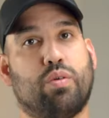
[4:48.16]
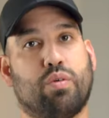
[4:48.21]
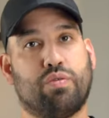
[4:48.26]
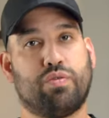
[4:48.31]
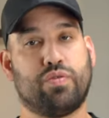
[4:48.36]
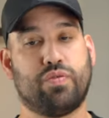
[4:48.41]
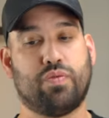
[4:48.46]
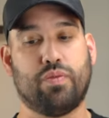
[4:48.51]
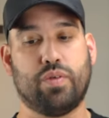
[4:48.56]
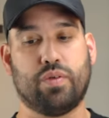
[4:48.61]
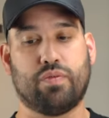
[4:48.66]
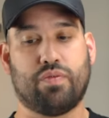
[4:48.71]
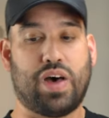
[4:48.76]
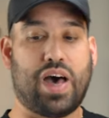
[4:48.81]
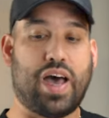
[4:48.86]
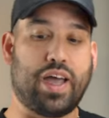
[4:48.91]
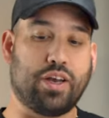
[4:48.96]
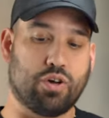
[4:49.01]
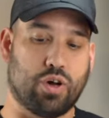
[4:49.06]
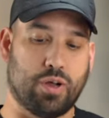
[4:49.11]
you'll
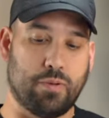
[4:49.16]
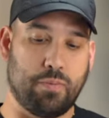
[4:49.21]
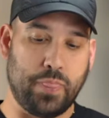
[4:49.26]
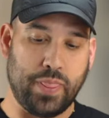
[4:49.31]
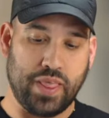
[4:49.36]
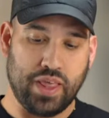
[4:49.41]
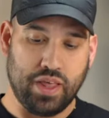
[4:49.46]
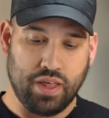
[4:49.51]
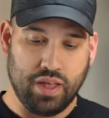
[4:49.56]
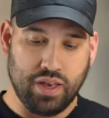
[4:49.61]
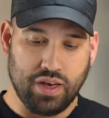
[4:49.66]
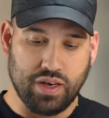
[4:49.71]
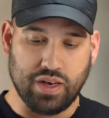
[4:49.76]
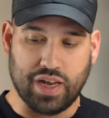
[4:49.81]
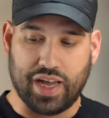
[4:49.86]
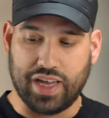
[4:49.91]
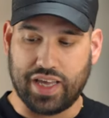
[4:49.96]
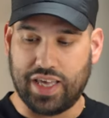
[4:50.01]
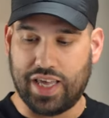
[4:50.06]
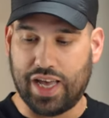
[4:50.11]
find on
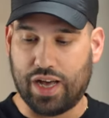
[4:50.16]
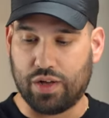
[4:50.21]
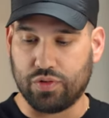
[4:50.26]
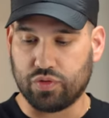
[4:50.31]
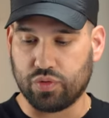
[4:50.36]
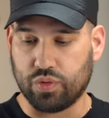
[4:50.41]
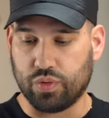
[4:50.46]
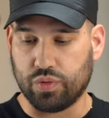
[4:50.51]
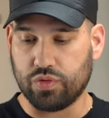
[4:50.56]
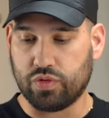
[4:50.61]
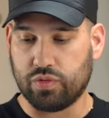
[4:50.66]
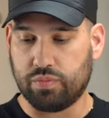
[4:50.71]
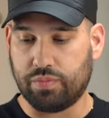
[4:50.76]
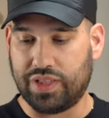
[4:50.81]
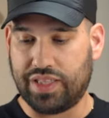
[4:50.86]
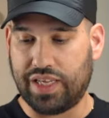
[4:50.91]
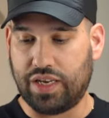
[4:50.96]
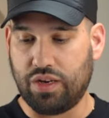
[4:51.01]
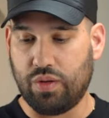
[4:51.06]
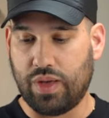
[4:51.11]
Nike outsoles.
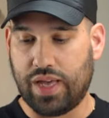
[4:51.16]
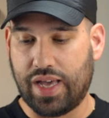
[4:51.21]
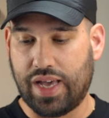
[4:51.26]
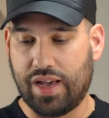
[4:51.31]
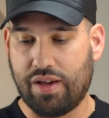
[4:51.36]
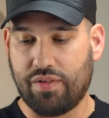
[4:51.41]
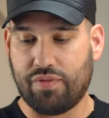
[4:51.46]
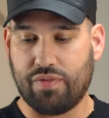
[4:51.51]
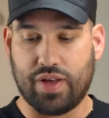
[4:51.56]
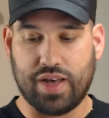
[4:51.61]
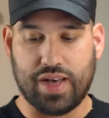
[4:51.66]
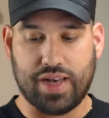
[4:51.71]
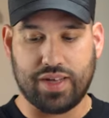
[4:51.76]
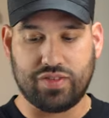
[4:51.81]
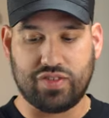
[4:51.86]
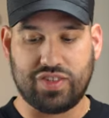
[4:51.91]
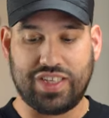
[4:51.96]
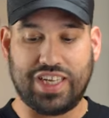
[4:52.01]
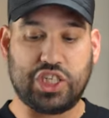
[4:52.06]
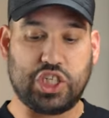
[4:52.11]
But then you have uh,
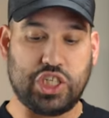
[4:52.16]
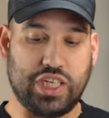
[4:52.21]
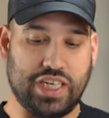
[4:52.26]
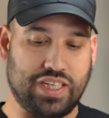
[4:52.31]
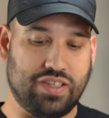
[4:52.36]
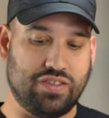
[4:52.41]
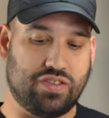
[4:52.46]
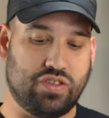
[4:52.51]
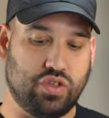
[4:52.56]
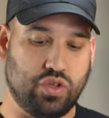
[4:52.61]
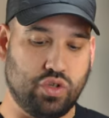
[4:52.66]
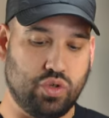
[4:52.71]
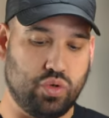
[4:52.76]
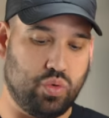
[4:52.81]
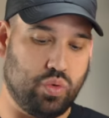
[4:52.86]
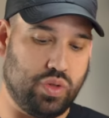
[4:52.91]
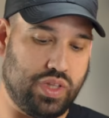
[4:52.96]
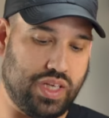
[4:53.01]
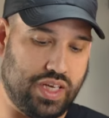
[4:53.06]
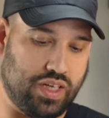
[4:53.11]
stitched
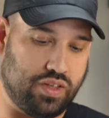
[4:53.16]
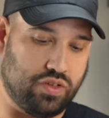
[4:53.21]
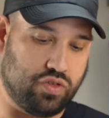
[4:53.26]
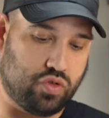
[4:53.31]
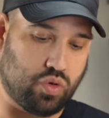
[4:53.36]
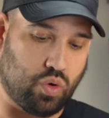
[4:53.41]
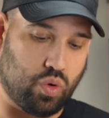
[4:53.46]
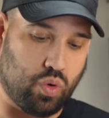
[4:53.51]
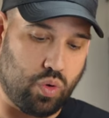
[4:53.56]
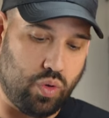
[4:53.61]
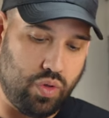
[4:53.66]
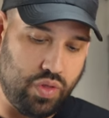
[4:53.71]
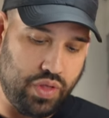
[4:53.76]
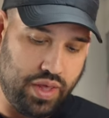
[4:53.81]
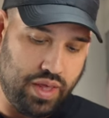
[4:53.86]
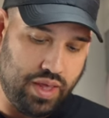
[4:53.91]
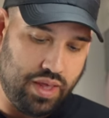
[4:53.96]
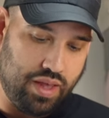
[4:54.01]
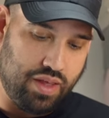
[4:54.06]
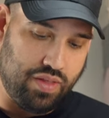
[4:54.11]
into the insole,
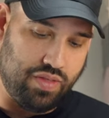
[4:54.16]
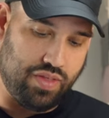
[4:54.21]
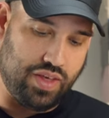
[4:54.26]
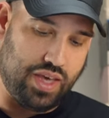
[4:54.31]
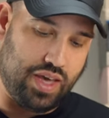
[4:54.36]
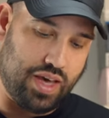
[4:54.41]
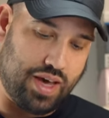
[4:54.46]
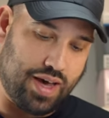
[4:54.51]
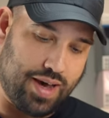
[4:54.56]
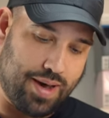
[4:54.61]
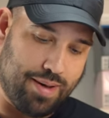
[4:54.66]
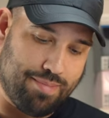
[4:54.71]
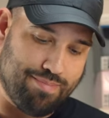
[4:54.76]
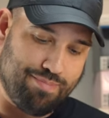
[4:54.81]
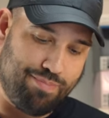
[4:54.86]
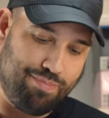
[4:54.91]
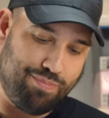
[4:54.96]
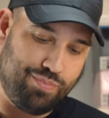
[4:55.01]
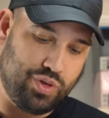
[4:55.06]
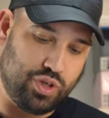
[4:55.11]
the
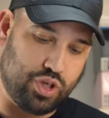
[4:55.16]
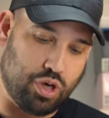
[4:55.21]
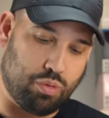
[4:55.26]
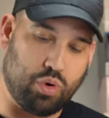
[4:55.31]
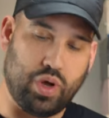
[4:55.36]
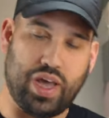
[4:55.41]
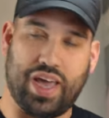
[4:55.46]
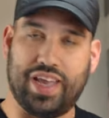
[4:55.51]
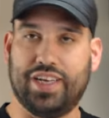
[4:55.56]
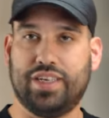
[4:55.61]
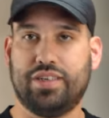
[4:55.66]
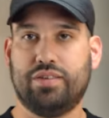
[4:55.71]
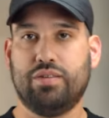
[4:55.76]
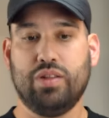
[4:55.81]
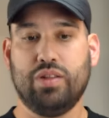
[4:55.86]
um, double-headed